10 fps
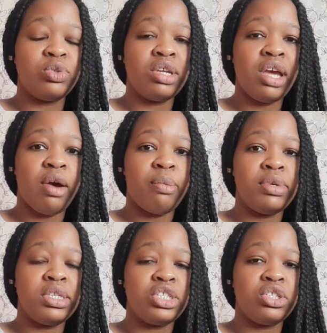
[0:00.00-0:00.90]
today I'll
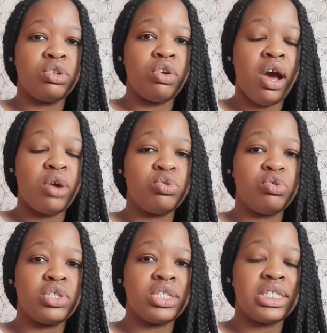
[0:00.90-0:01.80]
be teaching you how to
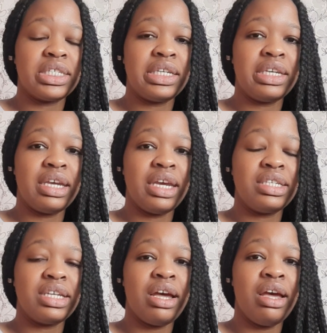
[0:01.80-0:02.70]
use this
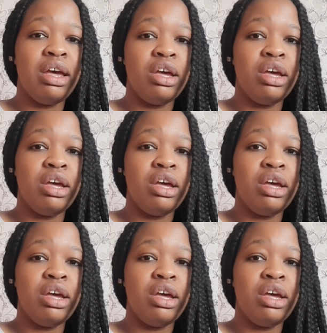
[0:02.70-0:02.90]
indicator